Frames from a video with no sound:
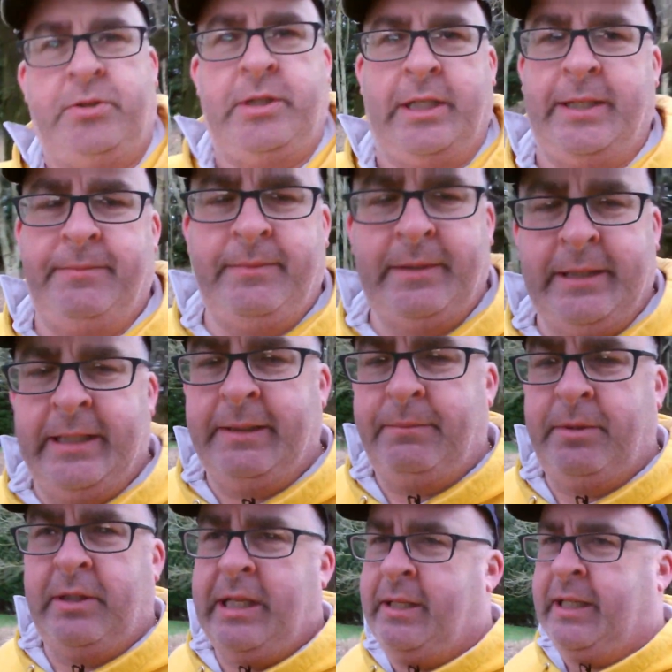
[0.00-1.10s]

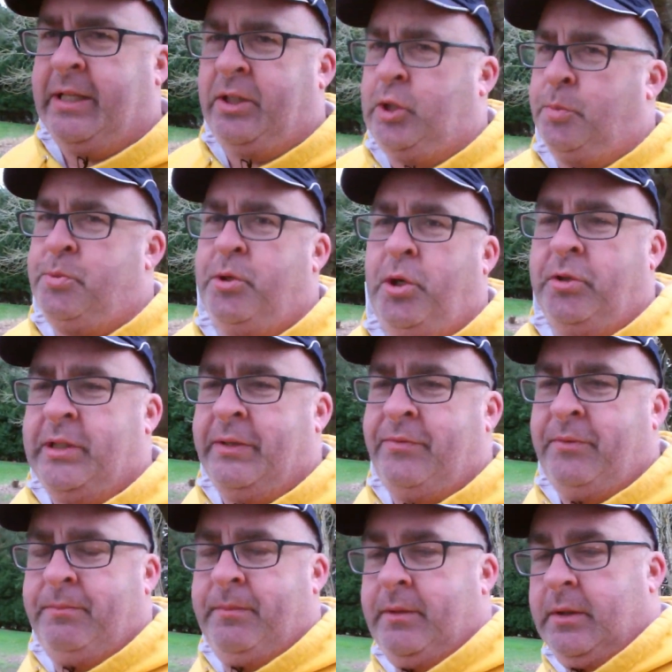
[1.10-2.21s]
But then again, the clubs are all
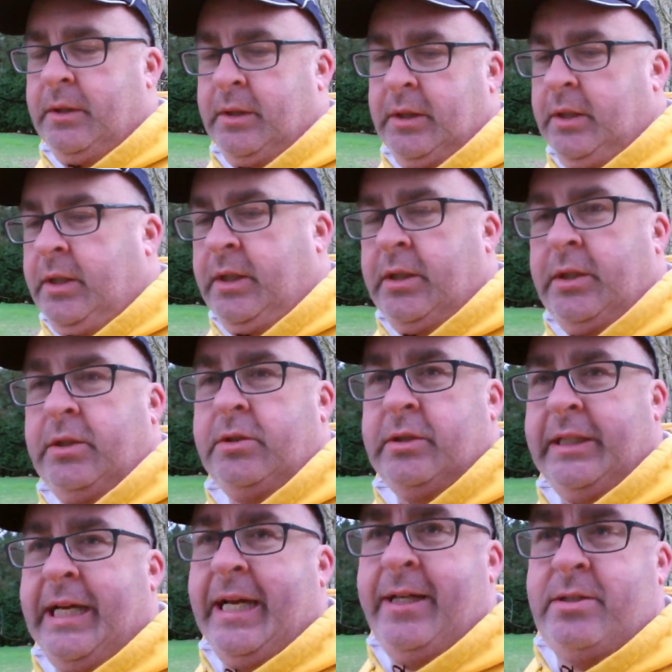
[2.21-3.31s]
different. So
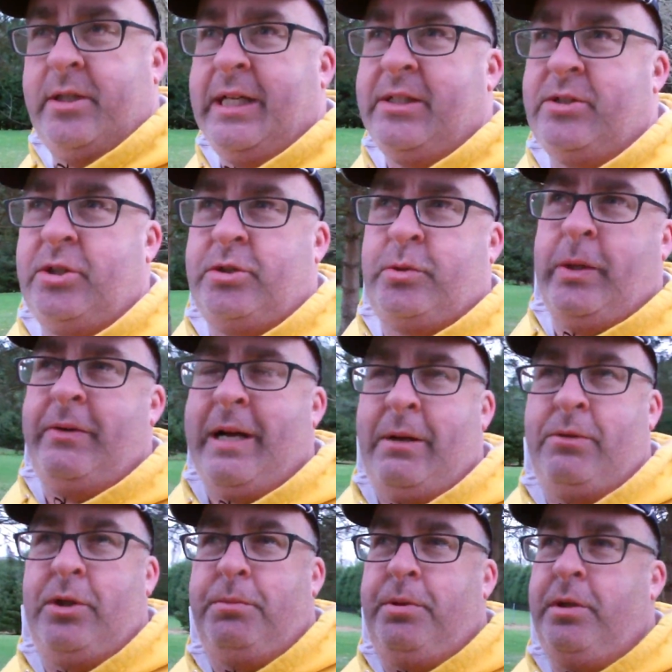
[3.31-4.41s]
yeah, so that's just a quick
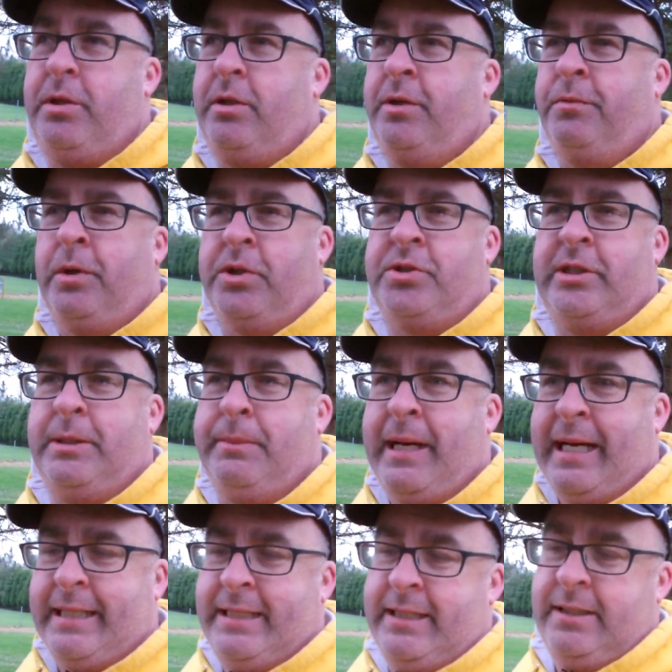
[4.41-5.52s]
roundup of what's in the
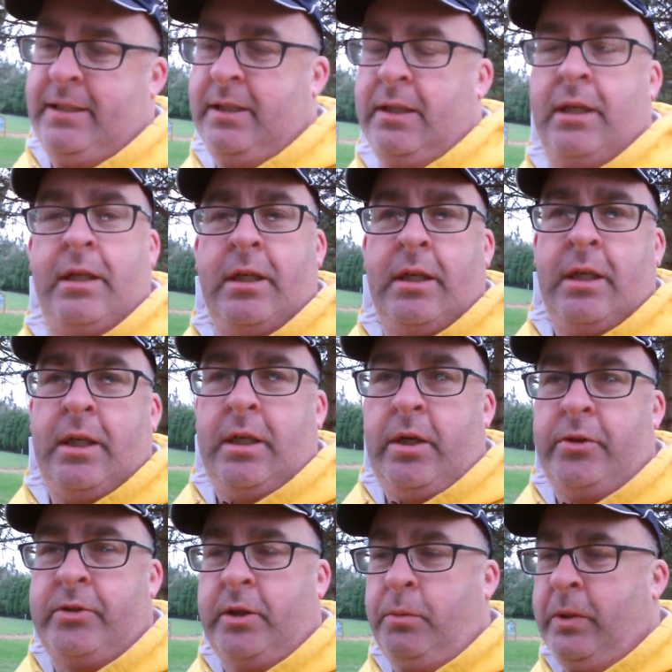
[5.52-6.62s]
bag.
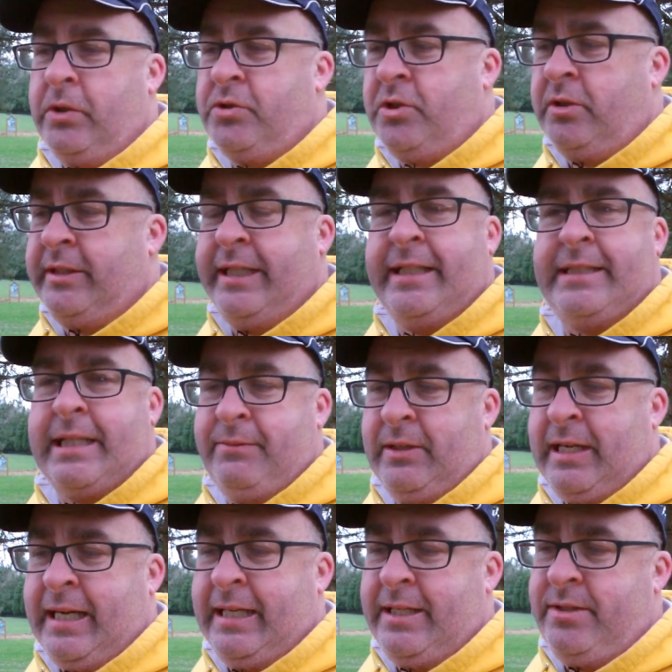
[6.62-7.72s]
Obviously, got Wilson D7
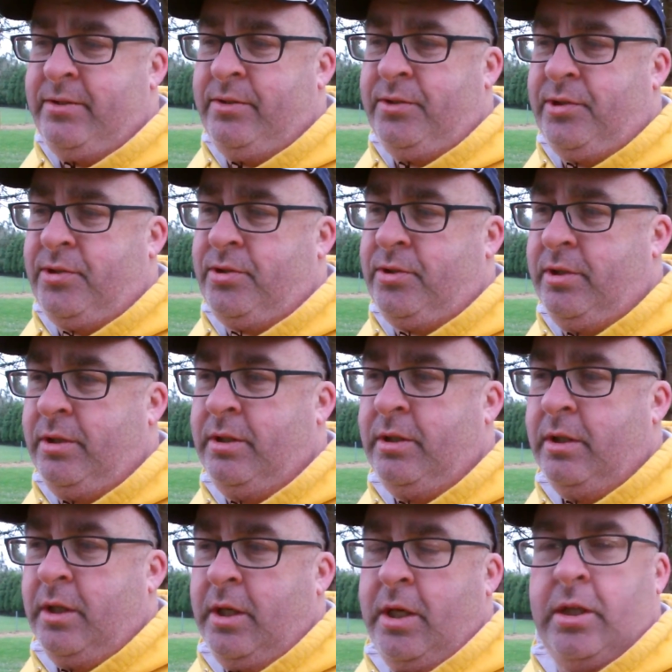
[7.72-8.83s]
irons,
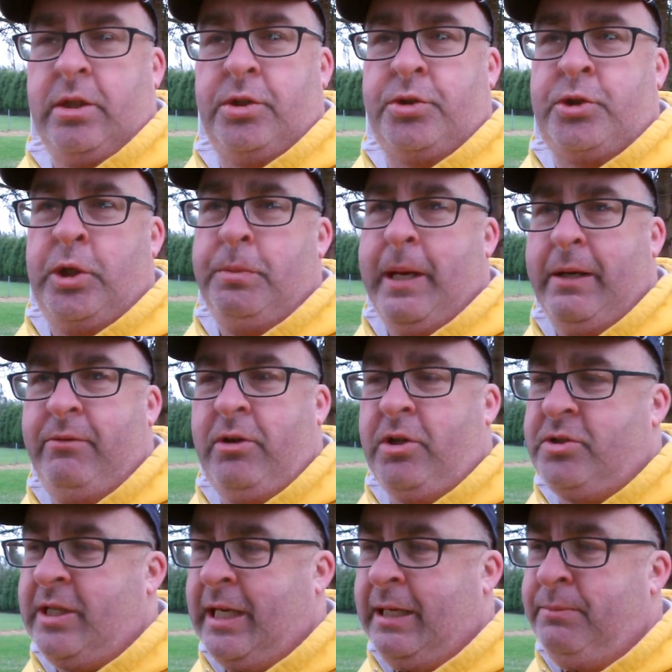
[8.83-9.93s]
got two
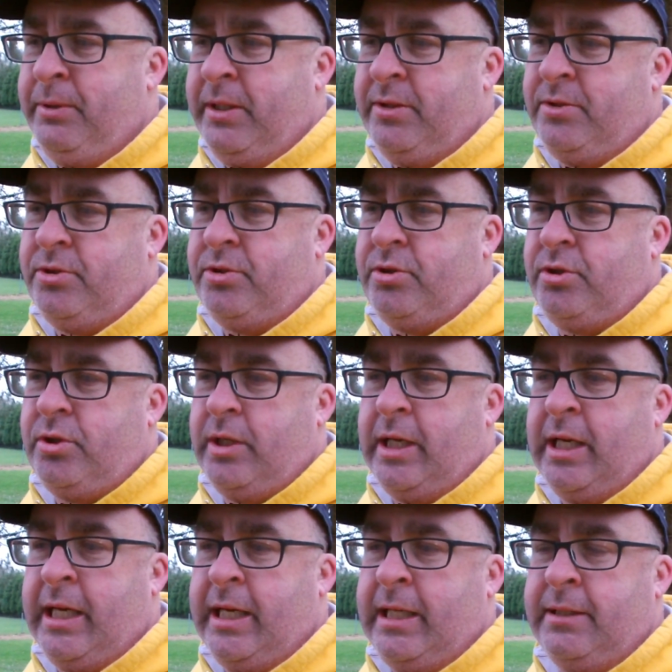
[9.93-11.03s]
Benross hybrids,
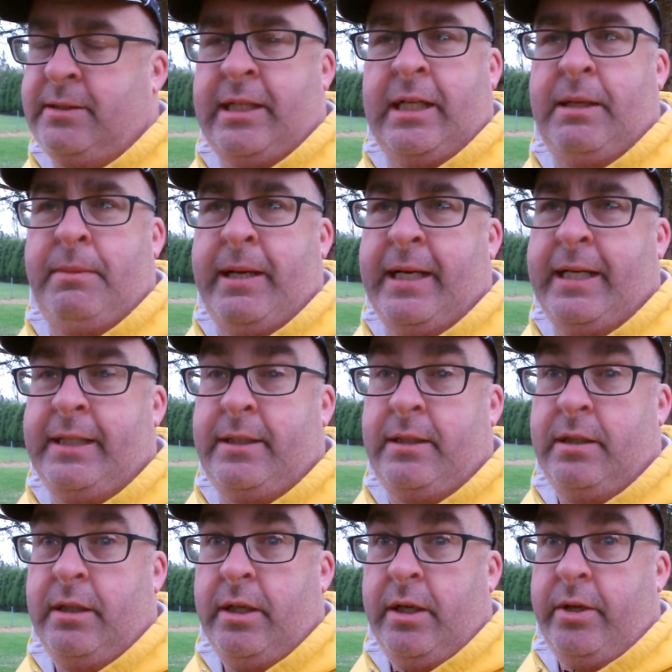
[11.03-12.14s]
a TaylorMade
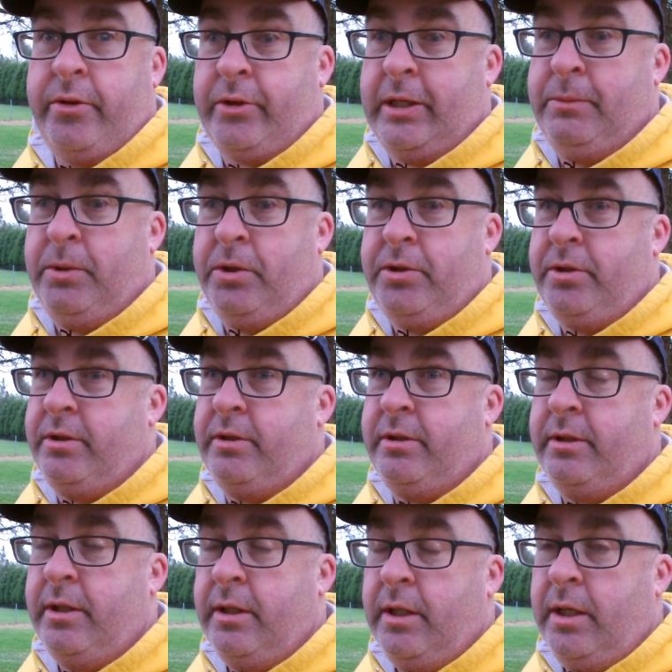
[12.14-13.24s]
3-wood,
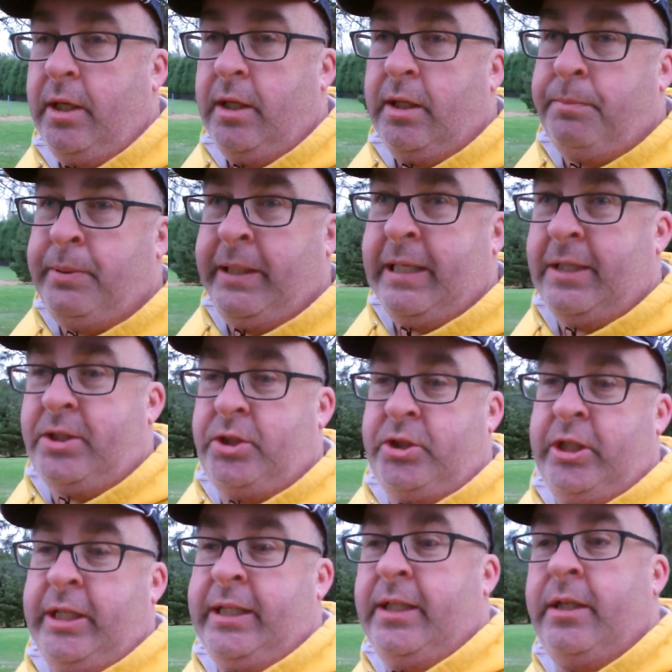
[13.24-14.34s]
a
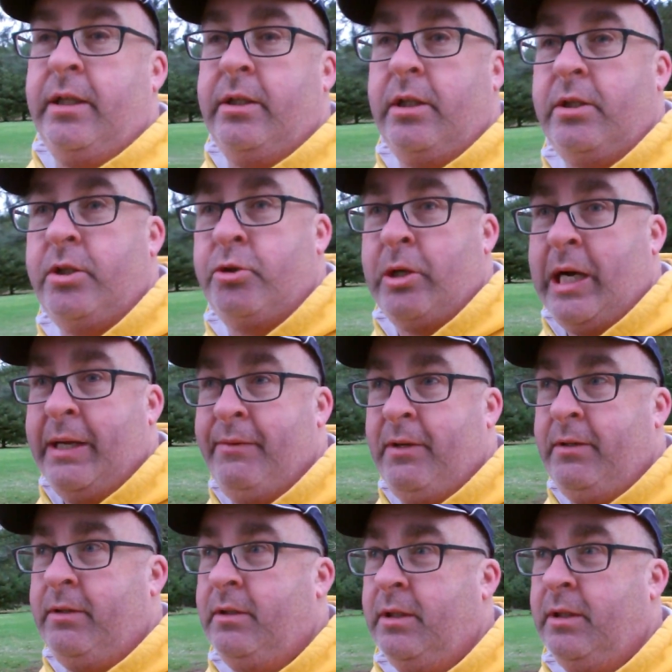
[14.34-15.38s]
PXG driver.